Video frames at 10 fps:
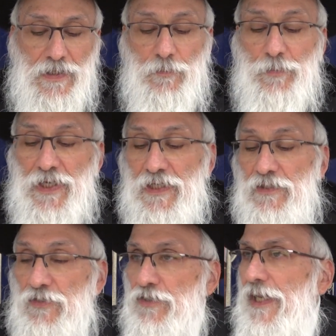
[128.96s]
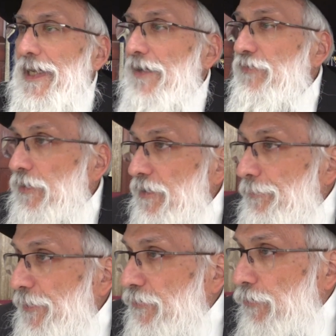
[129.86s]
But they have the
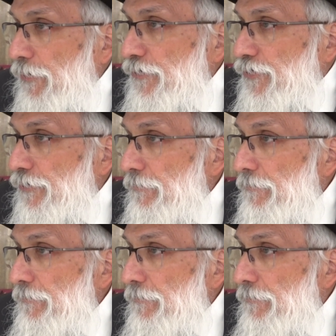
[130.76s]
Olympic torch?